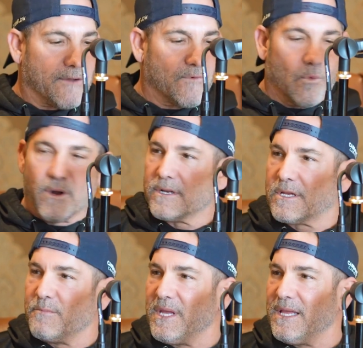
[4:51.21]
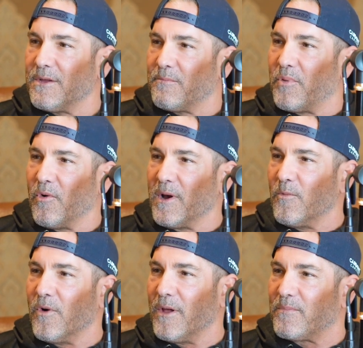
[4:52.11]
I never wanted to be the
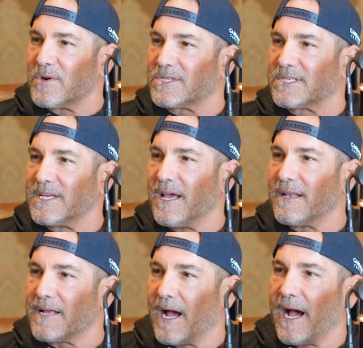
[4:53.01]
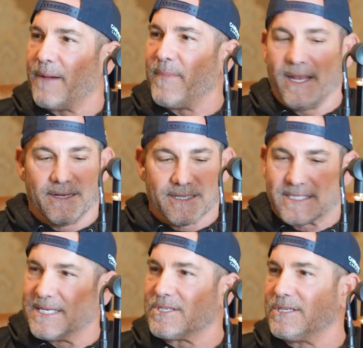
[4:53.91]
0.1%. I made a
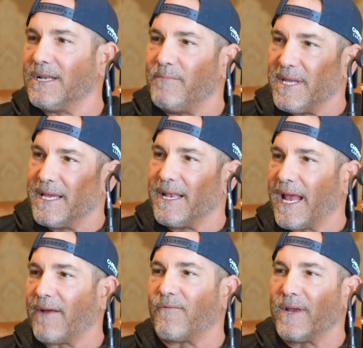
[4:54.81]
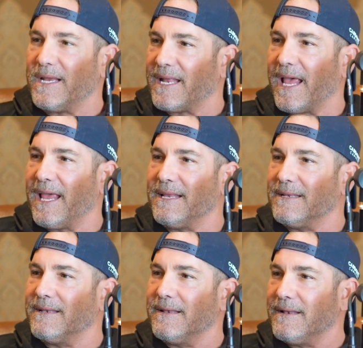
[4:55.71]
decision to be an
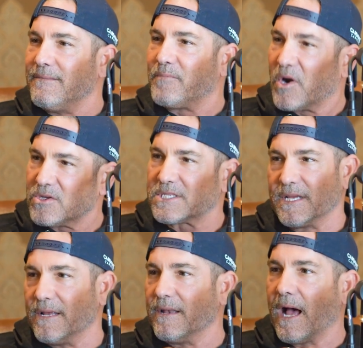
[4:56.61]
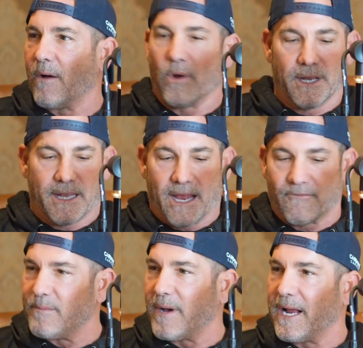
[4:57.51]
everyday person. I
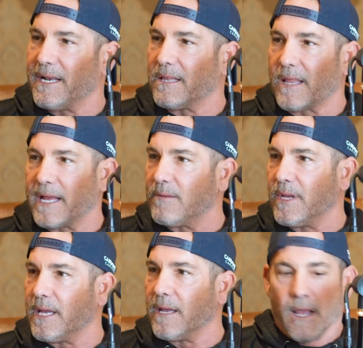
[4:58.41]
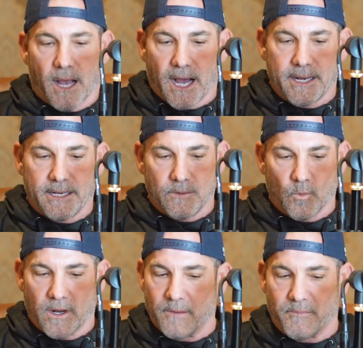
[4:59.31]
wanted everybody to like me. I
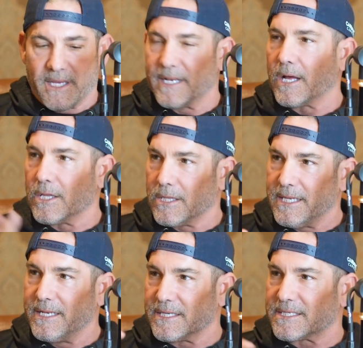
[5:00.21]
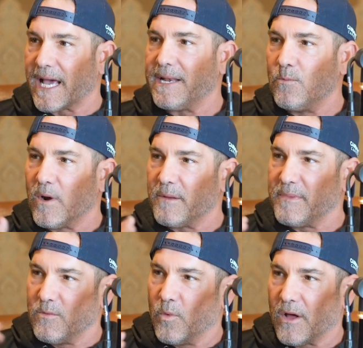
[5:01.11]
didn't want to be an elitist. I didn't
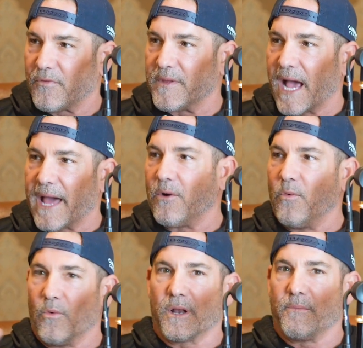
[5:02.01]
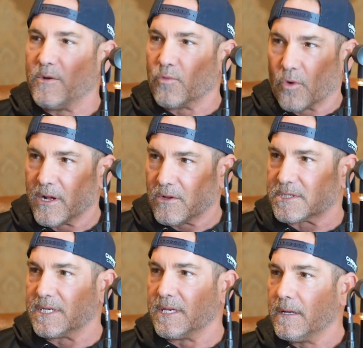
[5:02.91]
want to be wealthy. I don't want to be
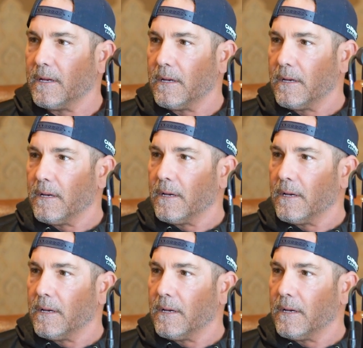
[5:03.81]
royalty.